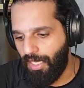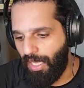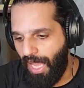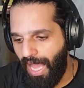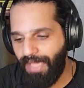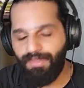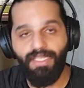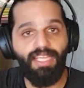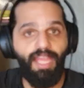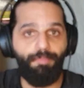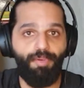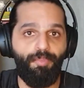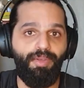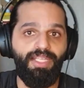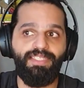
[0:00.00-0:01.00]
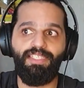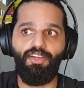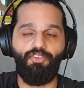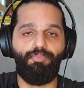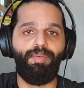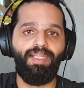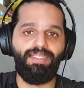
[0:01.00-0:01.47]
had the capability
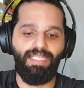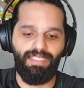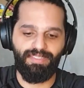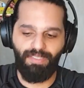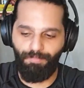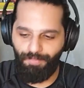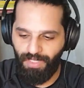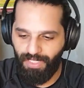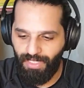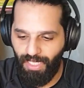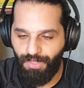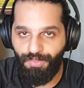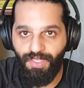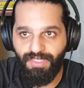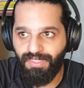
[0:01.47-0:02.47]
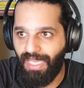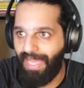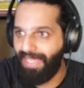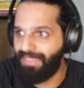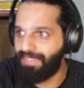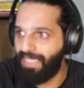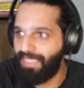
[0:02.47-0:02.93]
of building something like this
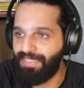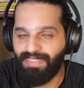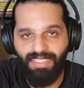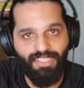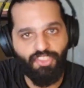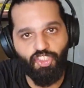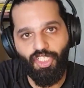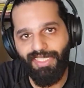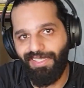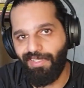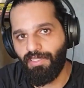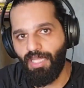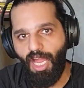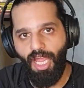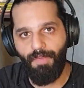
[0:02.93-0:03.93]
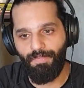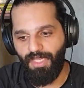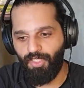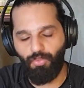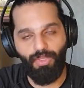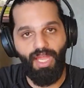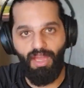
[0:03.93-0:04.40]
and in such little time
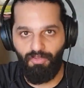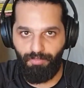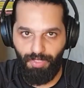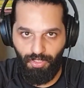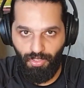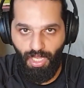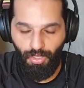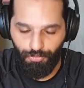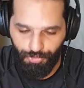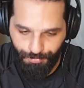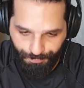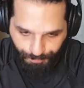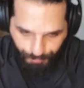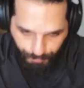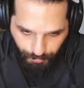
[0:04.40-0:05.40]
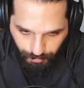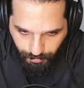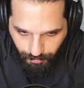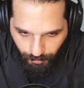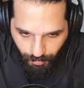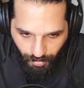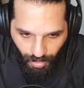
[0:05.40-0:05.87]
that we have been around?
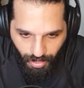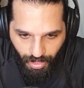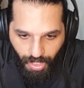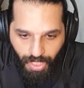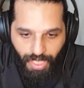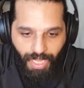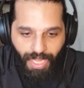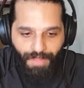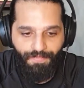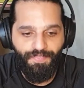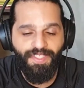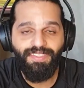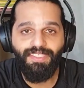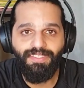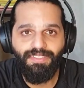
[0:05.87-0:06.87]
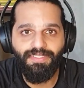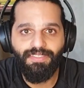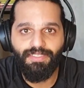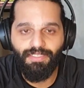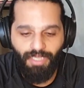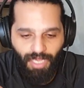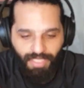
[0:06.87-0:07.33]
And this
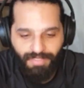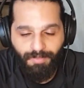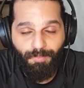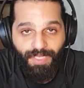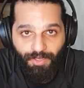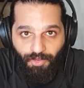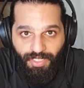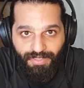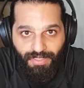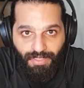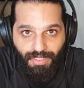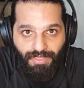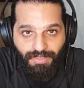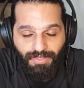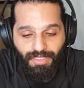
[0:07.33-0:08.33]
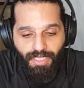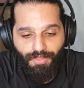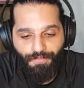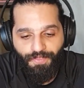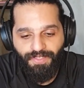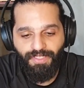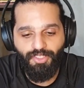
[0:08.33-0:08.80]
is, I'll be reading it,
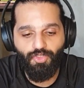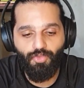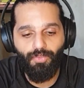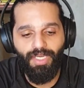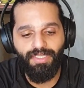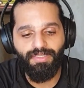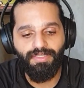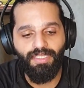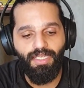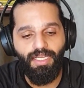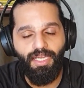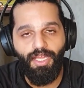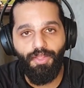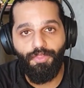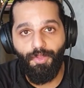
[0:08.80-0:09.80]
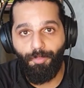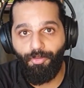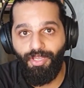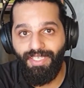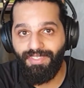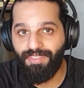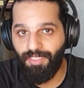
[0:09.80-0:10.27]
this is what the
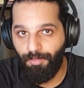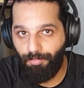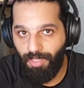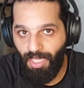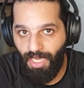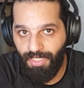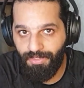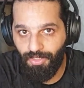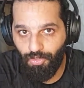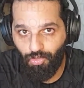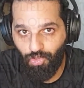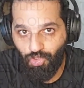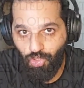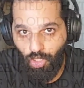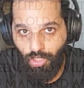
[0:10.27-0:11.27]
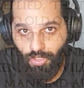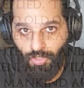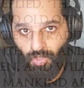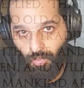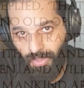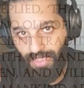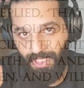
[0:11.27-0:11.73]
priest replied to
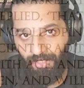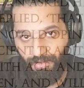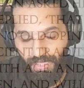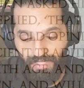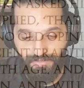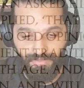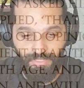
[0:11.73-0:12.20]
Solon when he asked